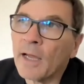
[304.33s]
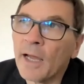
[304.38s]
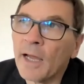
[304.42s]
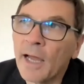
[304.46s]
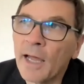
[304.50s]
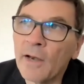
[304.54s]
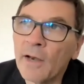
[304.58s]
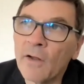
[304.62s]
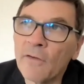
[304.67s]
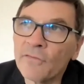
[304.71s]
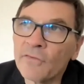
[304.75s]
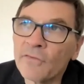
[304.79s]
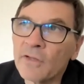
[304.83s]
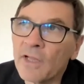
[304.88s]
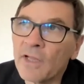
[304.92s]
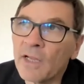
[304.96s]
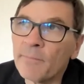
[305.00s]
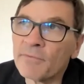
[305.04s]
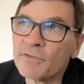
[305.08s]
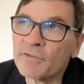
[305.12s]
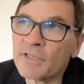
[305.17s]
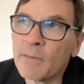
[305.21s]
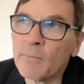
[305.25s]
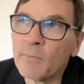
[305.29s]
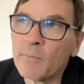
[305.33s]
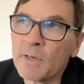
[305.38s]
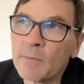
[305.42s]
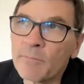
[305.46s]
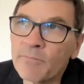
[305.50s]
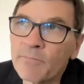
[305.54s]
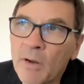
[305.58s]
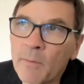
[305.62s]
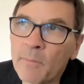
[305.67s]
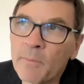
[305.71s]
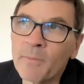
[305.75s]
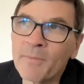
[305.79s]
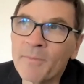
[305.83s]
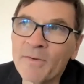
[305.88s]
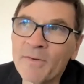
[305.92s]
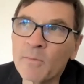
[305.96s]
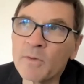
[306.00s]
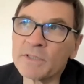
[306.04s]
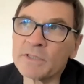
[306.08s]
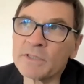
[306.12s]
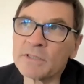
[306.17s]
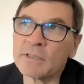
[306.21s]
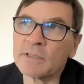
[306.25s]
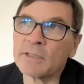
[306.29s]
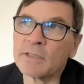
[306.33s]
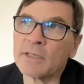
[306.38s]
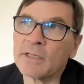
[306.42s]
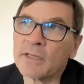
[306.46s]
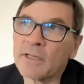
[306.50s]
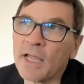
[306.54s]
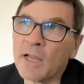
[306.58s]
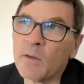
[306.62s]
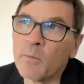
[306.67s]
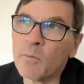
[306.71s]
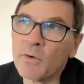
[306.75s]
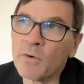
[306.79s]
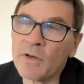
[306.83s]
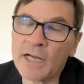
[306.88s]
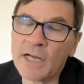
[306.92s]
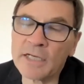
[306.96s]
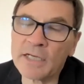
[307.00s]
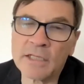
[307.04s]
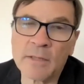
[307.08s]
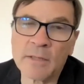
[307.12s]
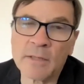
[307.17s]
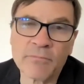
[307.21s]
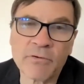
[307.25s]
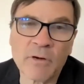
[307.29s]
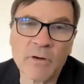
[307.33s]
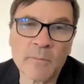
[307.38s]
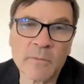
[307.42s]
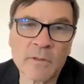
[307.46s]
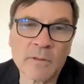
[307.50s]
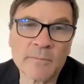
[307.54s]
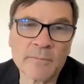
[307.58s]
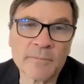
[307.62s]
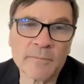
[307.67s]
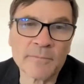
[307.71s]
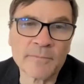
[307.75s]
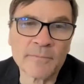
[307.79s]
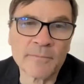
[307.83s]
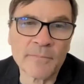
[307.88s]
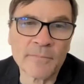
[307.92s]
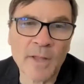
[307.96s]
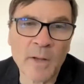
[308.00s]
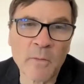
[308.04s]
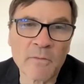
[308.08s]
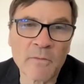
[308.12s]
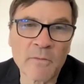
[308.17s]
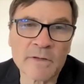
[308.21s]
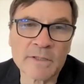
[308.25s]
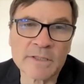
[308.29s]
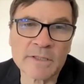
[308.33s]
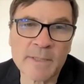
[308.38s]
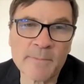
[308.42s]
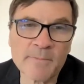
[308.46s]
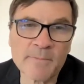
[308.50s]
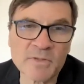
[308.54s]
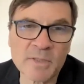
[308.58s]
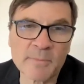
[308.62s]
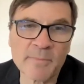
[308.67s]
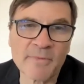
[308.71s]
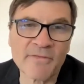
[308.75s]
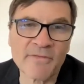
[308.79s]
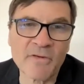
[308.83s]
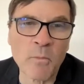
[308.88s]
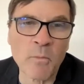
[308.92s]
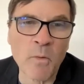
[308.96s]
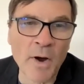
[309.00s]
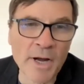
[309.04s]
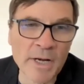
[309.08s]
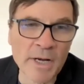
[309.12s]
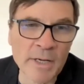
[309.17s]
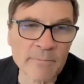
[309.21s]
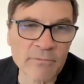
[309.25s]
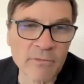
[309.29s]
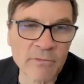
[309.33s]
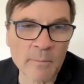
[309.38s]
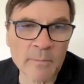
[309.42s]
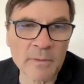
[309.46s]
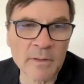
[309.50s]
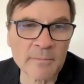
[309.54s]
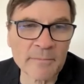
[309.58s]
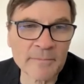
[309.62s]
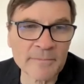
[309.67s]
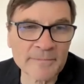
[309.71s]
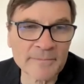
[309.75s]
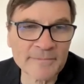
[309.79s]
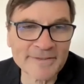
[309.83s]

and often they present with a problem. It wasn't they weren't actually the problem. They were a hmm. symptom of a wider problem.